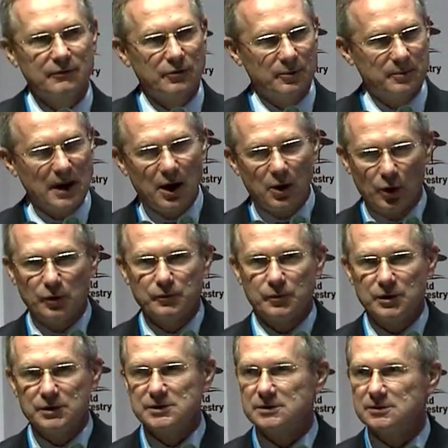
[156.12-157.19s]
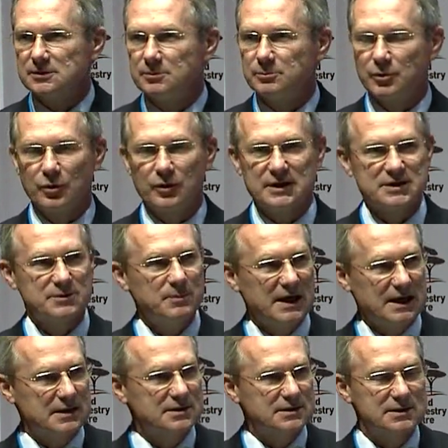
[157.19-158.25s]
From now onwards, progress
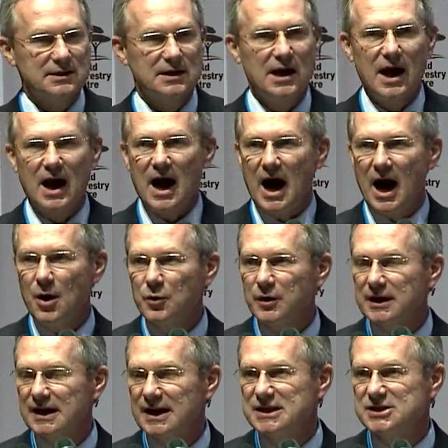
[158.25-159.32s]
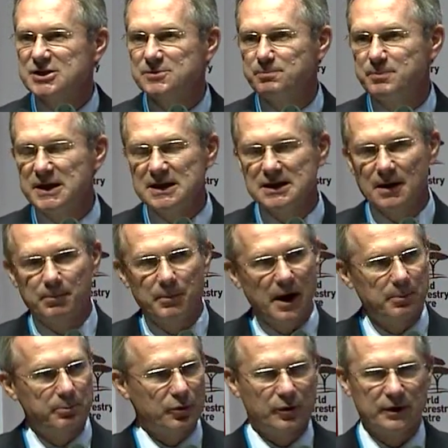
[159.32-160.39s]
means how can I speed up
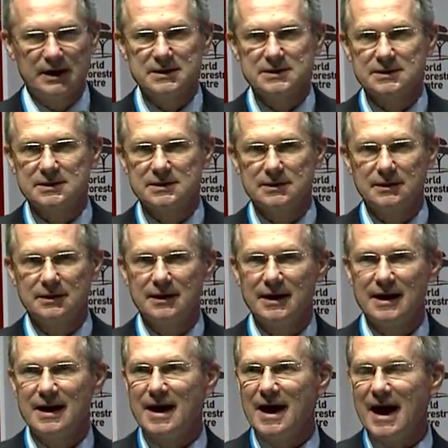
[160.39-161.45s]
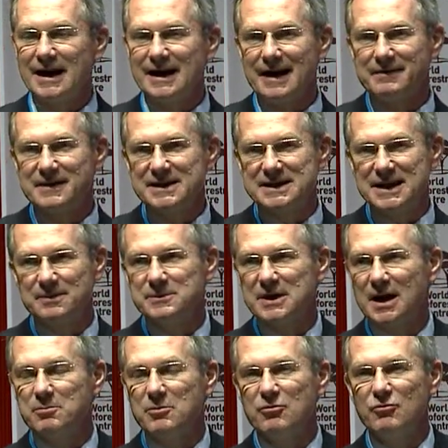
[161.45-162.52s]
my progress and at the same
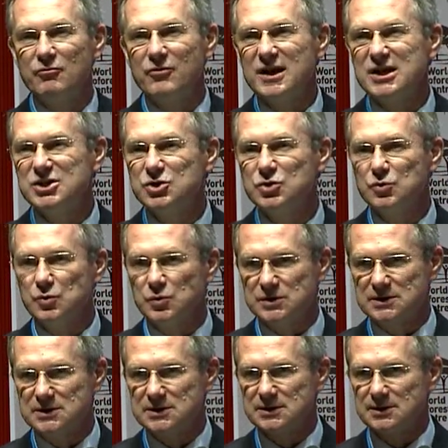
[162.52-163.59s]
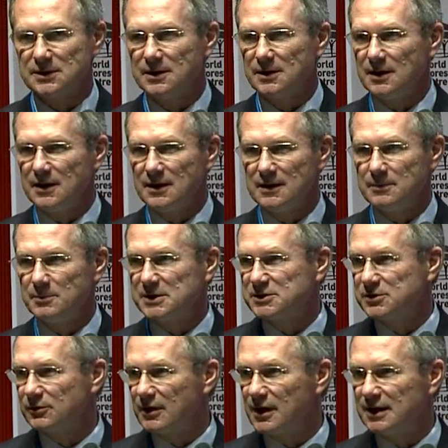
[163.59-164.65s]
time reduce the
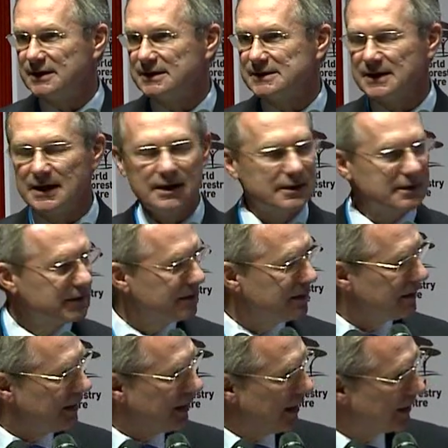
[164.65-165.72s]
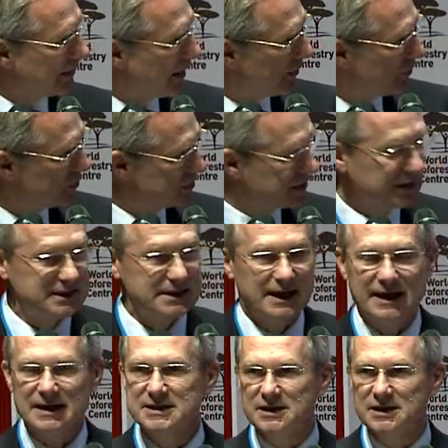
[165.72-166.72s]
material intake and energy intake.